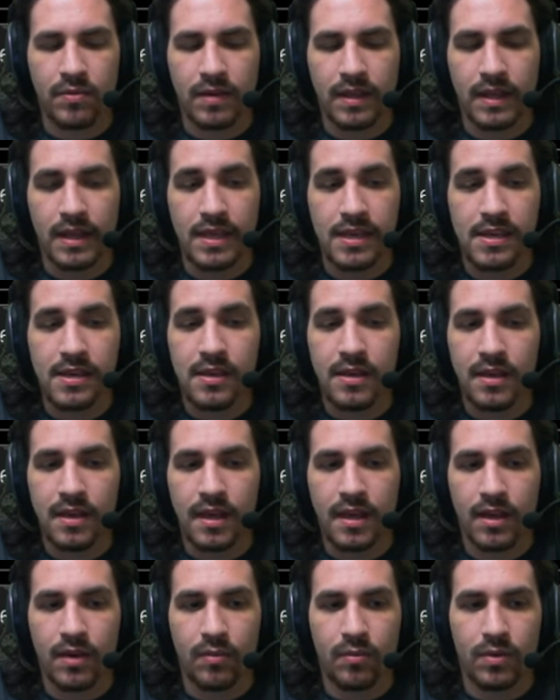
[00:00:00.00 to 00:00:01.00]
Key,
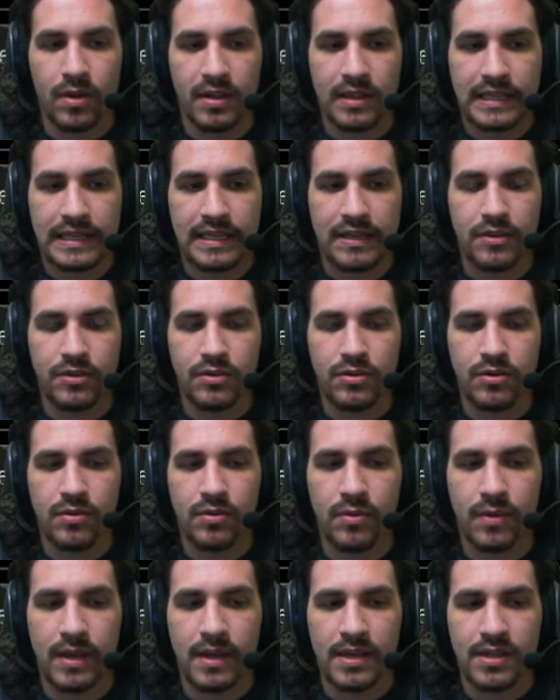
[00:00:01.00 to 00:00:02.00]
it will lead
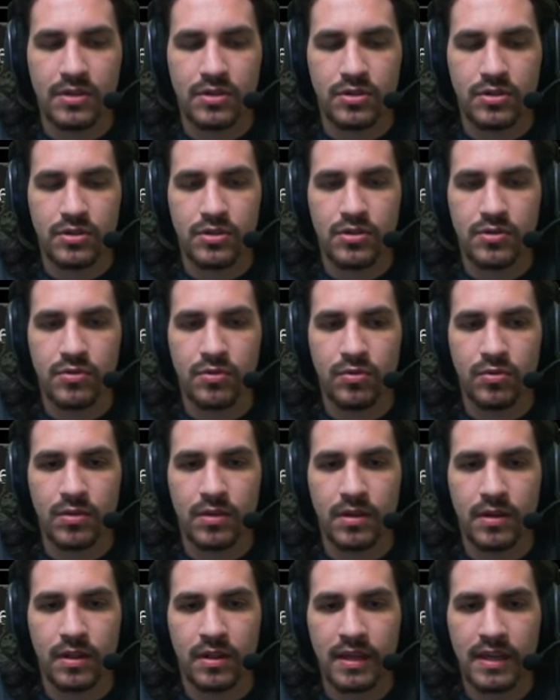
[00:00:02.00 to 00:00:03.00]
you into
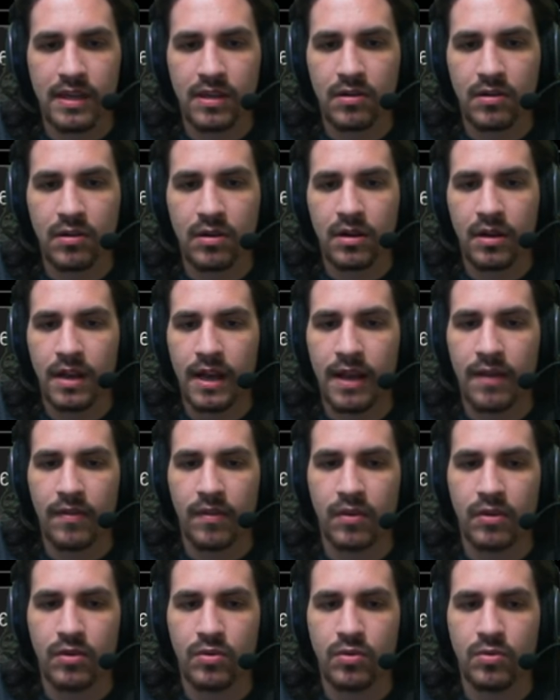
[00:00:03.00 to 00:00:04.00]
here, and
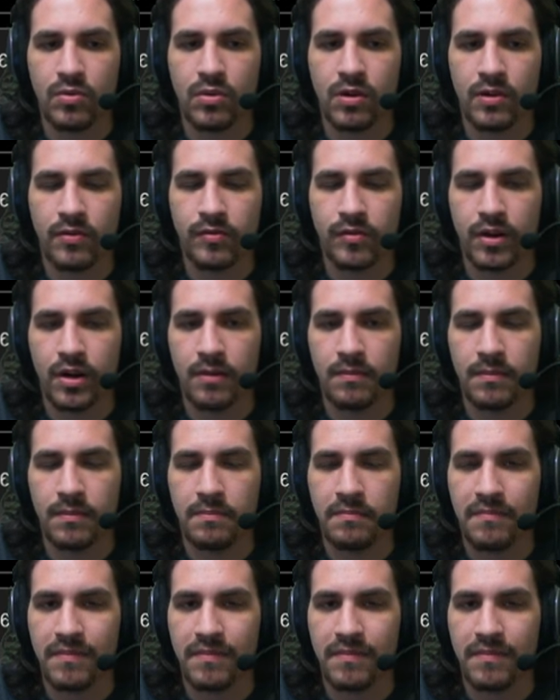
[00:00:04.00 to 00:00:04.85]
then you farm